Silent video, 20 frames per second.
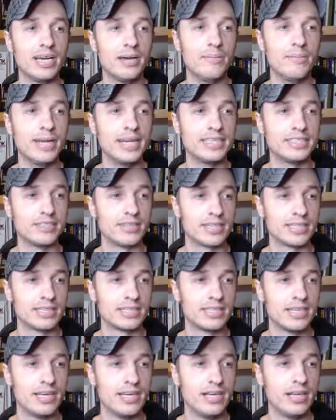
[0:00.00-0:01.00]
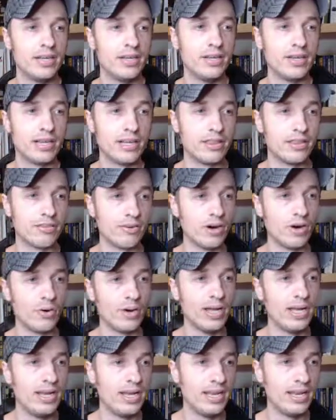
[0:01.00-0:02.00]
a matrix, you can throw
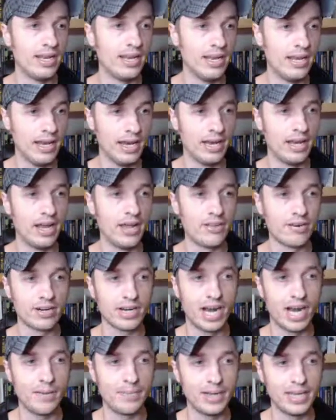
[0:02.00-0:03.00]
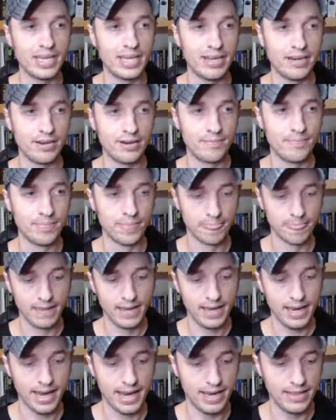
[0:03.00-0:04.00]
in another comma here
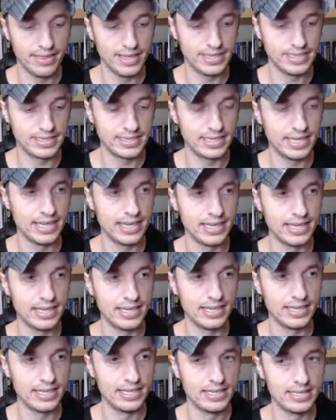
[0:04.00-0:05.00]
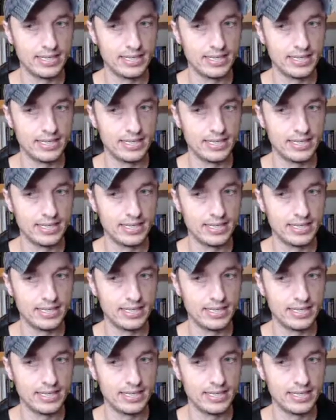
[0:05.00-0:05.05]
and then say